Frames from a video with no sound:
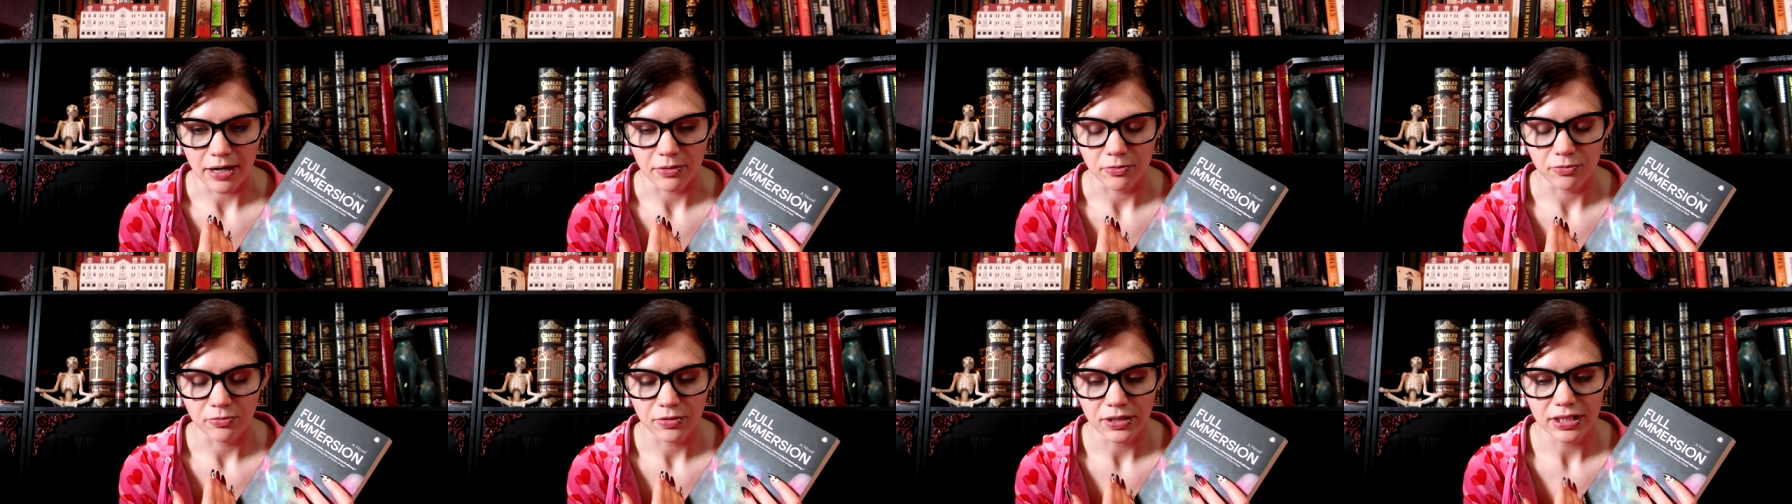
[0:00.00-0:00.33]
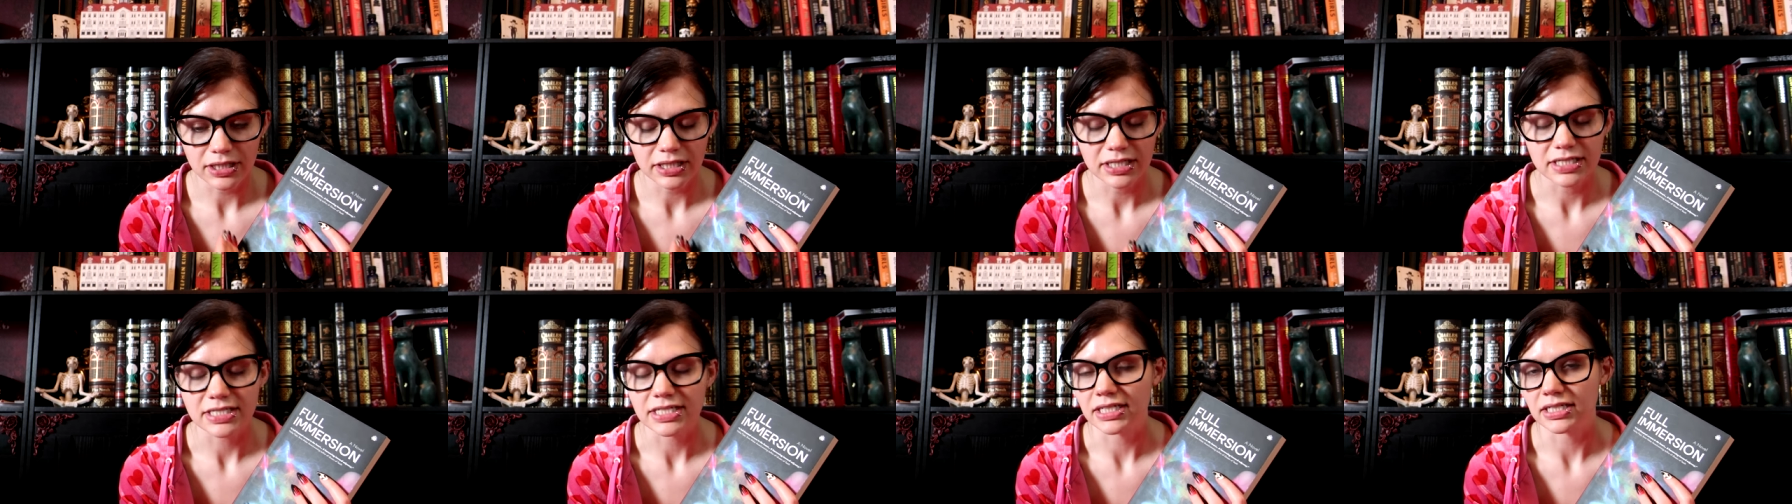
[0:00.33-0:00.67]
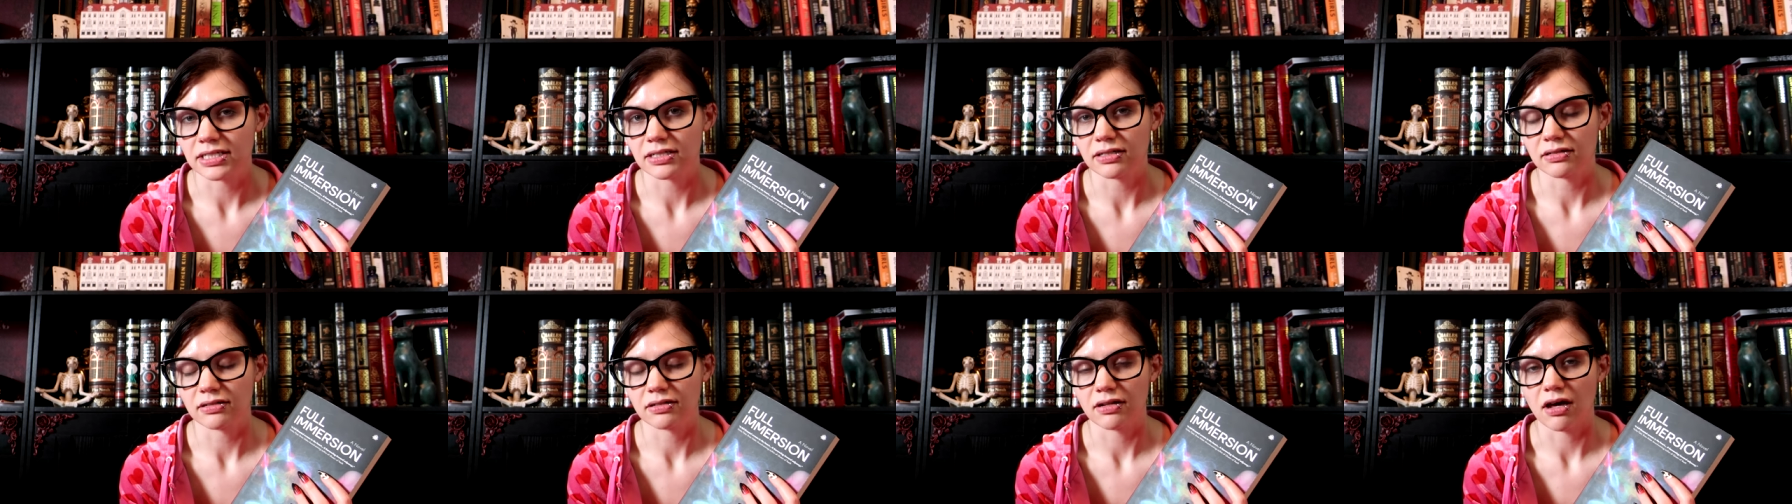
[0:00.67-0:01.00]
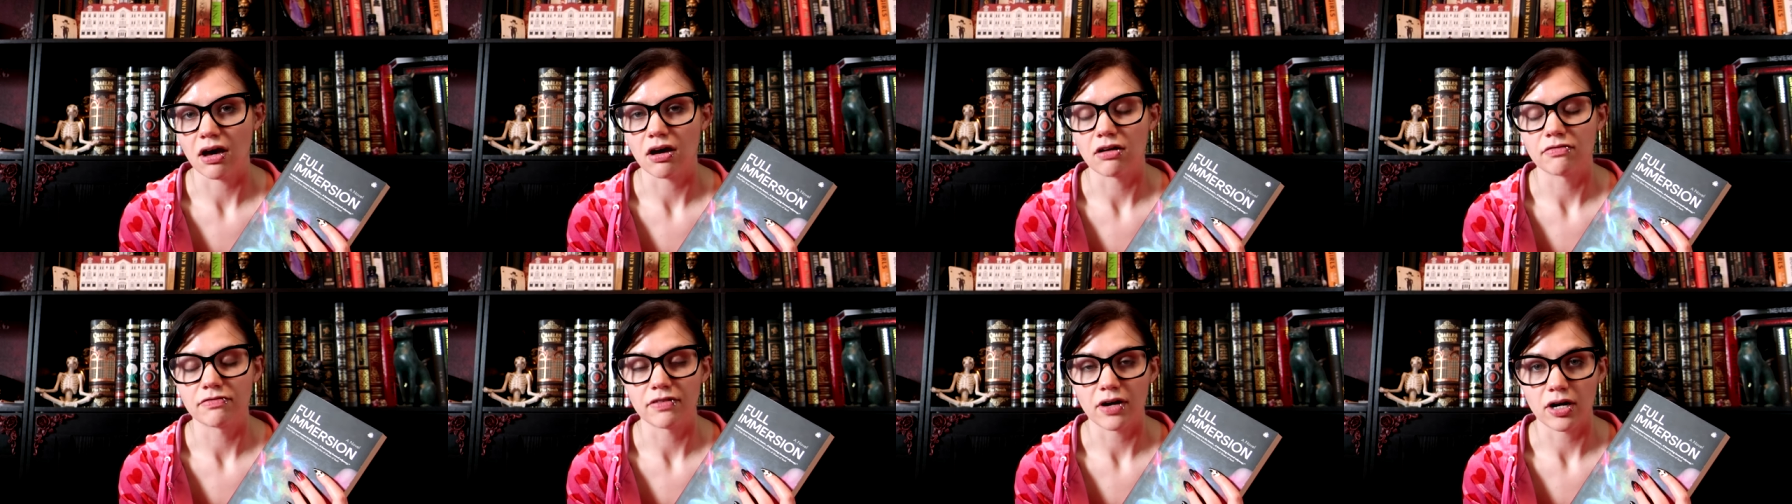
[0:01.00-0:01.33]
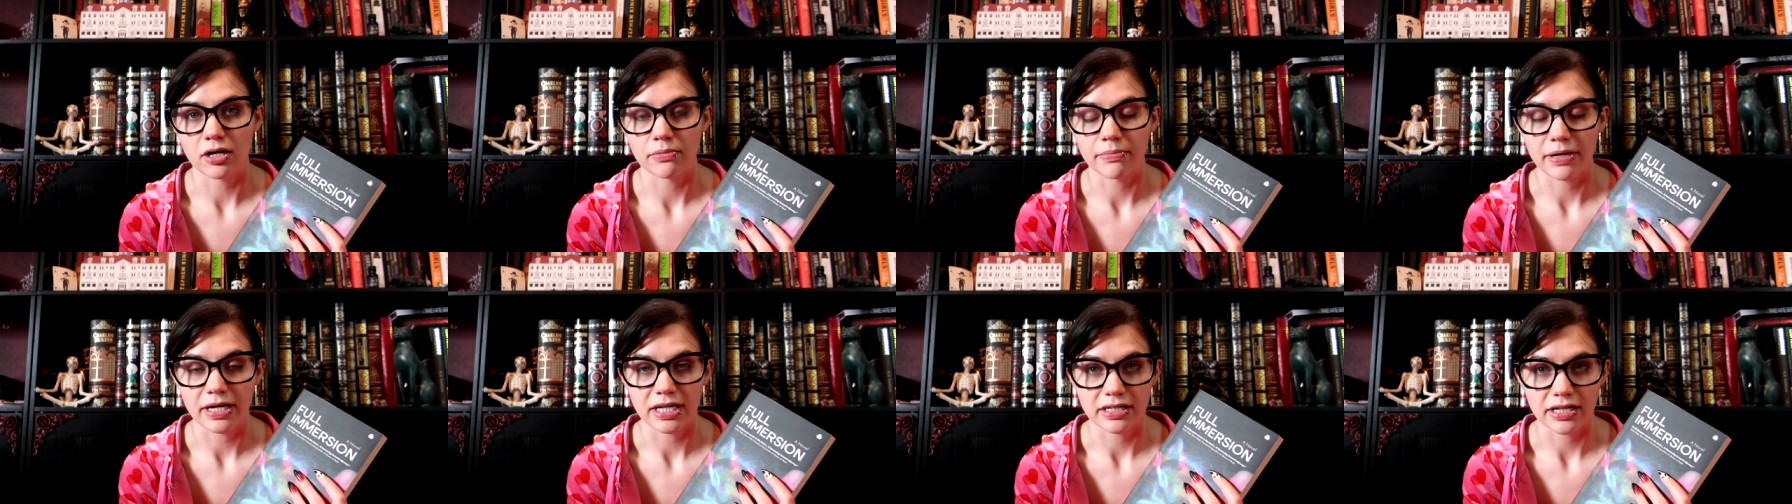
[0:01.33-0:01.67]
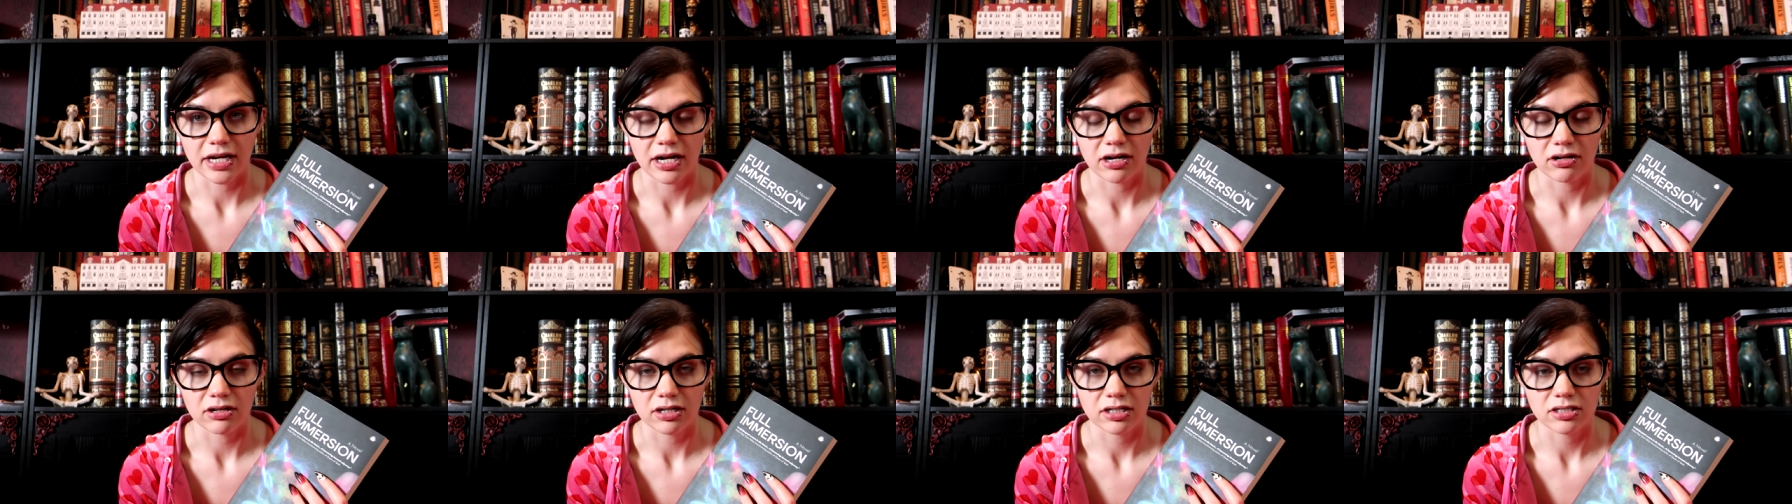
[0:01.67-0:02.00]
I really didn't love our main
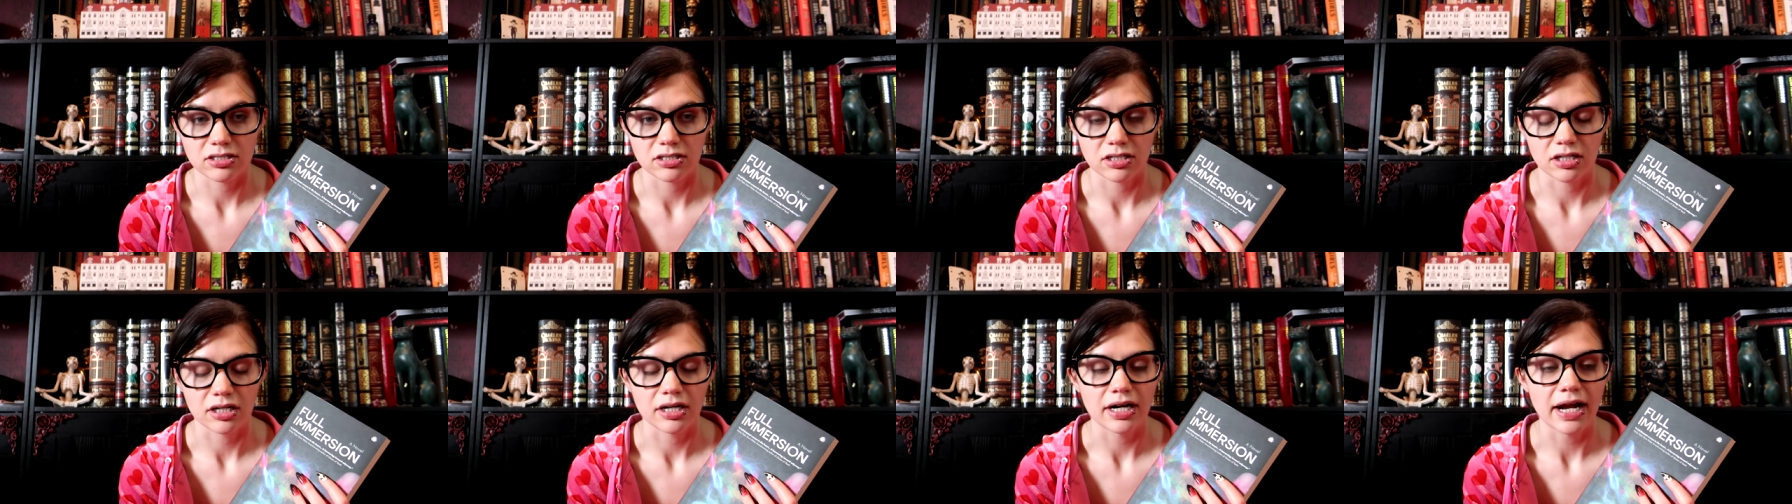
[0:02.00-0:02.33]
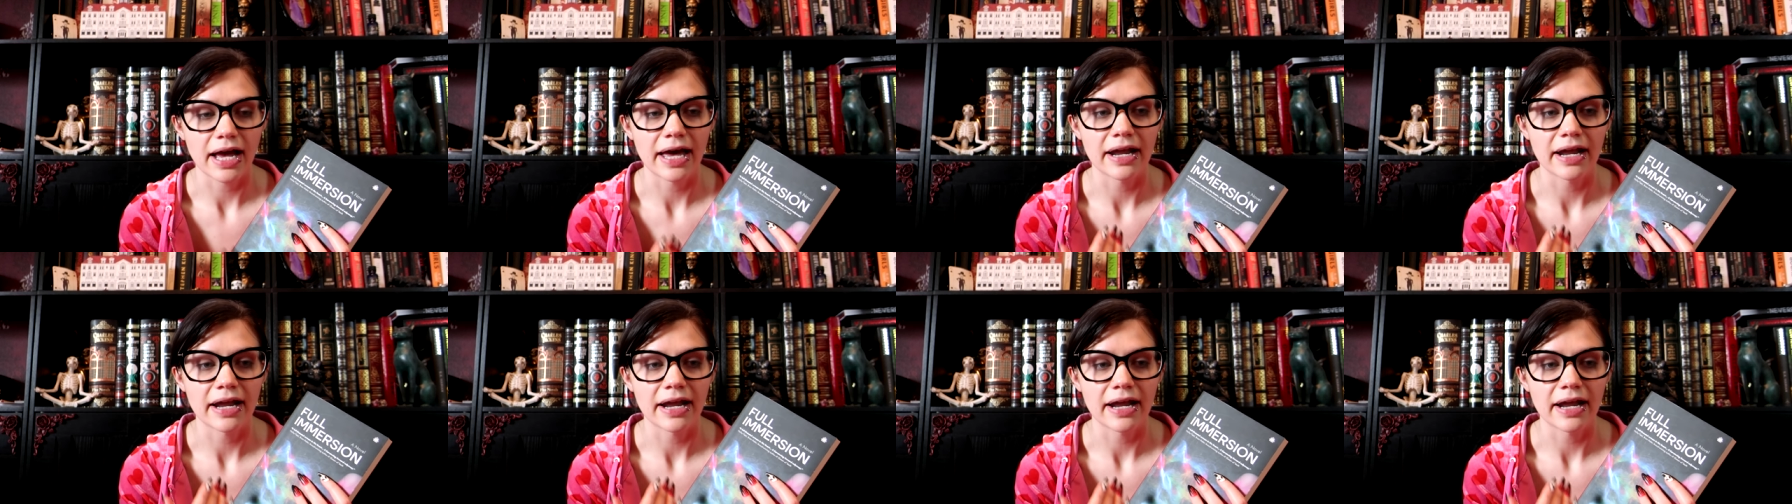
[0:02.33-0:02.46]
character